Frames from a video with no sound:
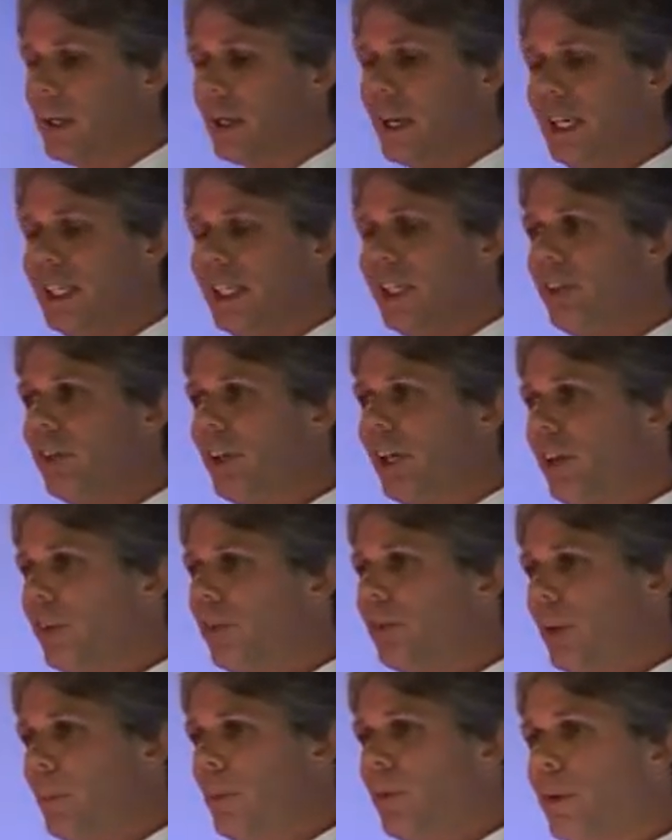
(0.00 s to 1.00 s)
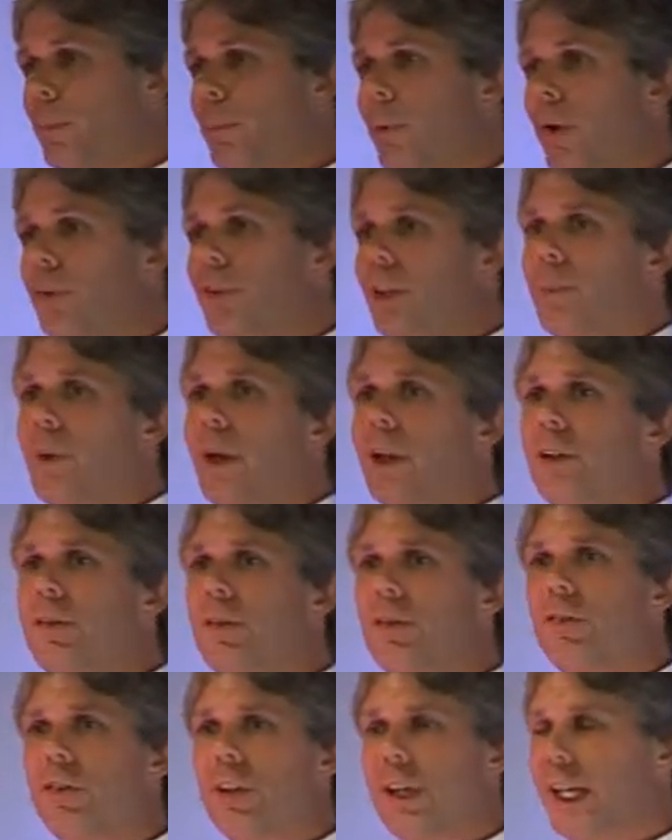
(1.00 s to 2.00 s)
He did say that some of the project
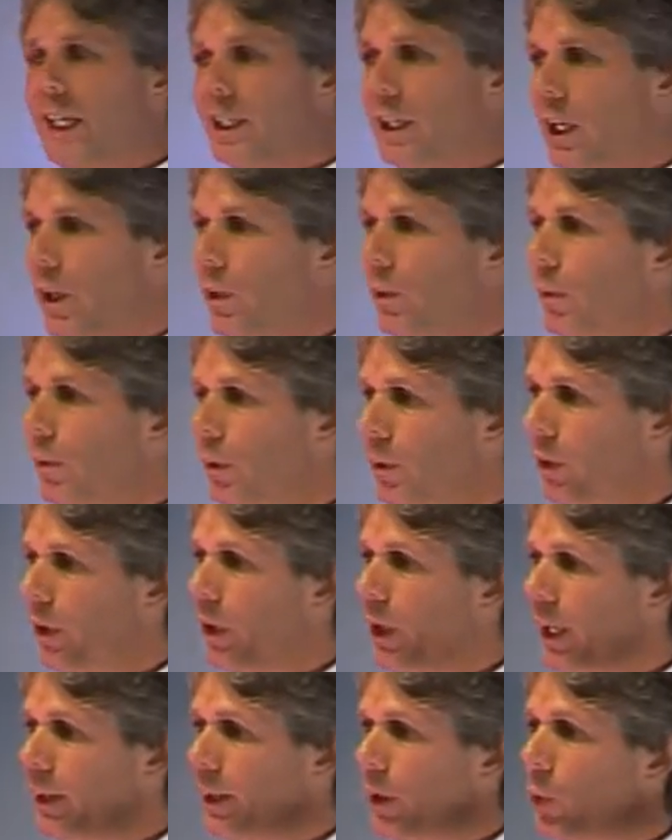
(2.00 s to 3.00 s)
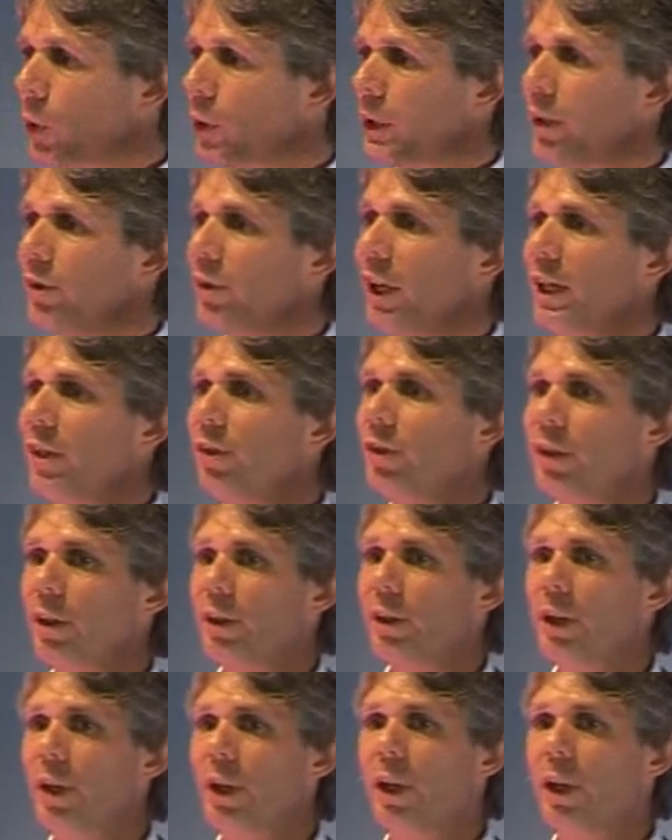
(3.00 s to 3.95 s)
managers that he knew in that organization